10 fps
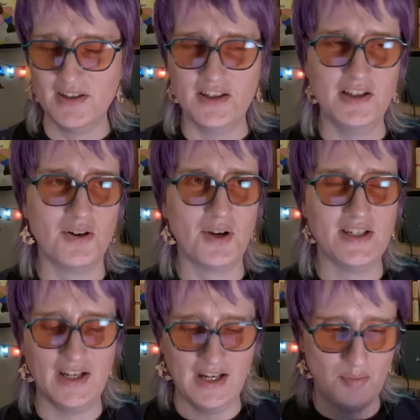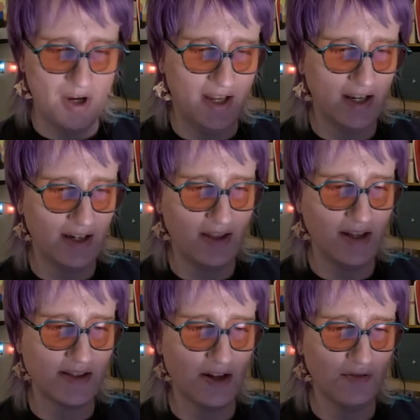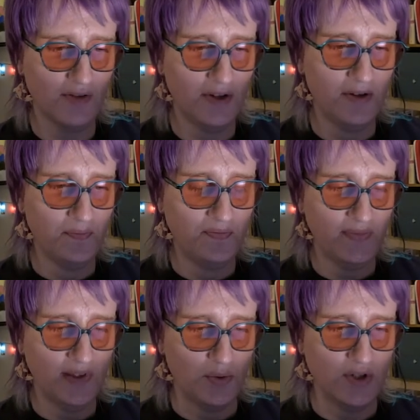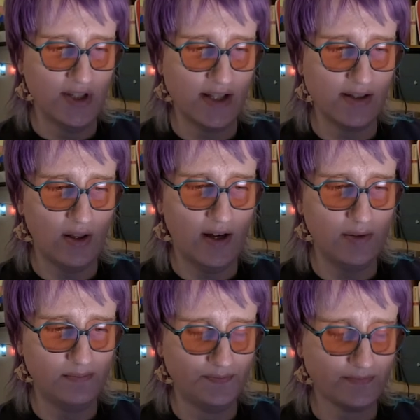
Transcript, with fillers: you know, I didn't end up buying any of that stuff, which says a lot.